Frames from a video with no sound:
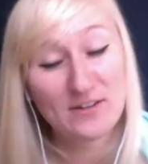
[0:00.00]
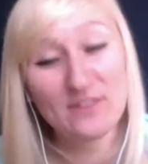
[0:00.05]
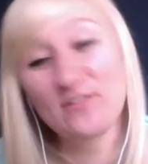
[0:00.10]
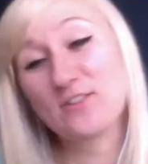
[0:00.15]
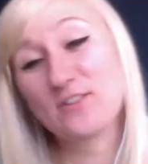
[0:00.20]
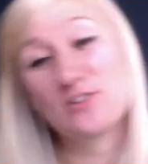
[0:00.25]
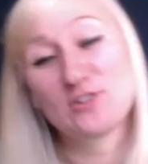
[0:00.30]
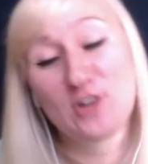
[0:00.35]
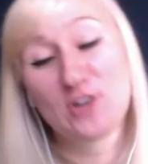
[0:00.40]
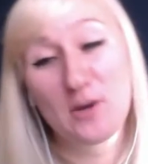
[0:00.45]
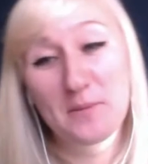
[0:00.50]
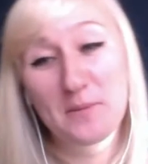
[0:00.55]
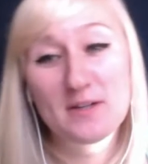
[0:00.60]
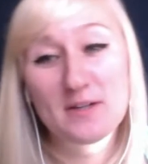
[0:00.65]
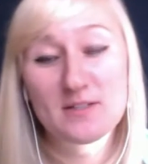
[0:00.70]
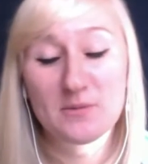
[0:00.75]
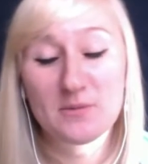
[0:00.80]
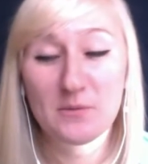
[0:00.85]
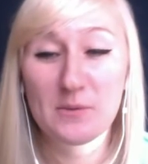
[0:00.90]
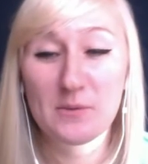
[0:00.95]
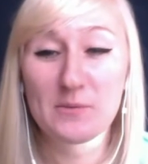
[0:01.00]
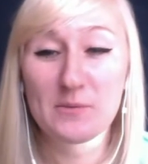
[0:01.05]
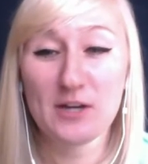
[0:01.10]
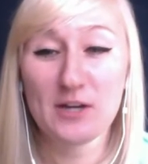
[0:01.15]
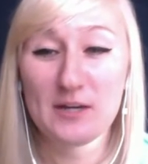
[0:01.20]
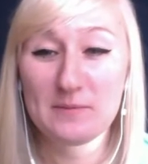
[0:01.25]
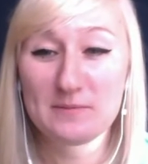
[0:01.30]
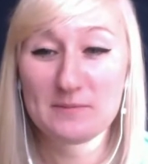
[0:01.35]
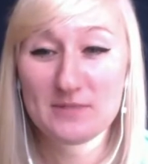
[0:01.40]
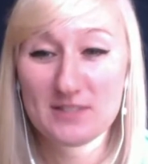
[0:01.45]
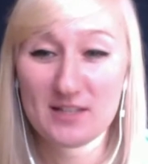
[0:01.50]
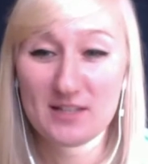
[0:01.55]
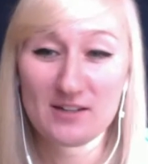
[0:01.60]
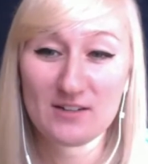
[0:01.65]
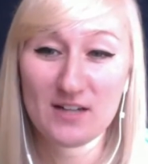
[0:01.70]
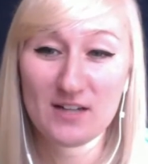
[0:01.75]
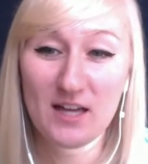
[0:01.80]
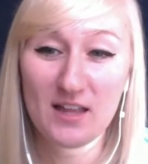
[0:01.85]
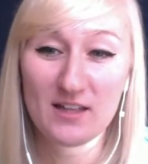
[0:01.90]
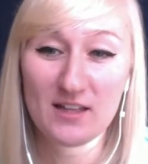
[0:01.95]
the strawberries and whipped cream, so
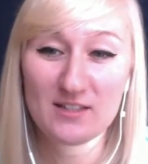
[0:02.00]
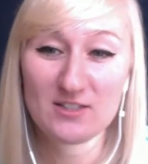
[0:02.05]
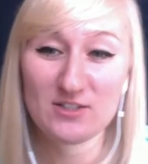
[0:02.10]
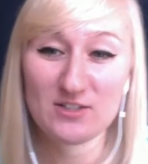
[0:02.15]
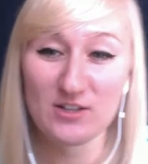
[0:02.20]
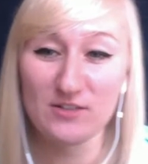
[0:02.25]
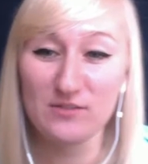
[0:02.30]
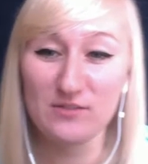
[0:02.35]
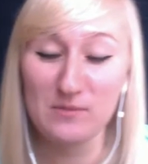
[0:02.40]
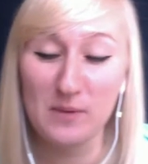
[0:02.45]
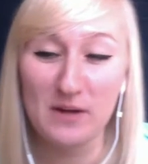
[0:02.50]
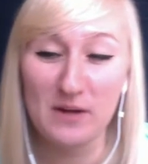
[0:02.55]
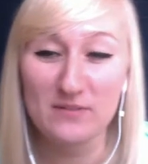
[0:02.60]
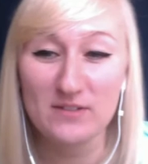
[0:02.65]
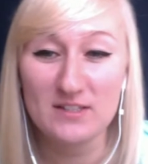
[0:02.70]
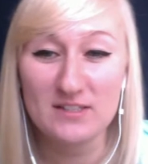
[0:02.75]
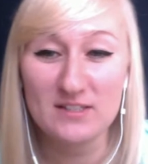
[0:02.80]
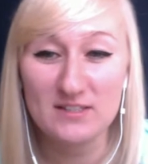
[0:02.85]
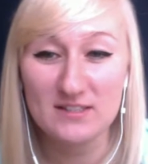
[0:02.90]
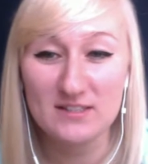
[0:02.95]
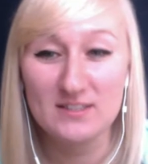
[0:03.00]
I like dessert for breakfast.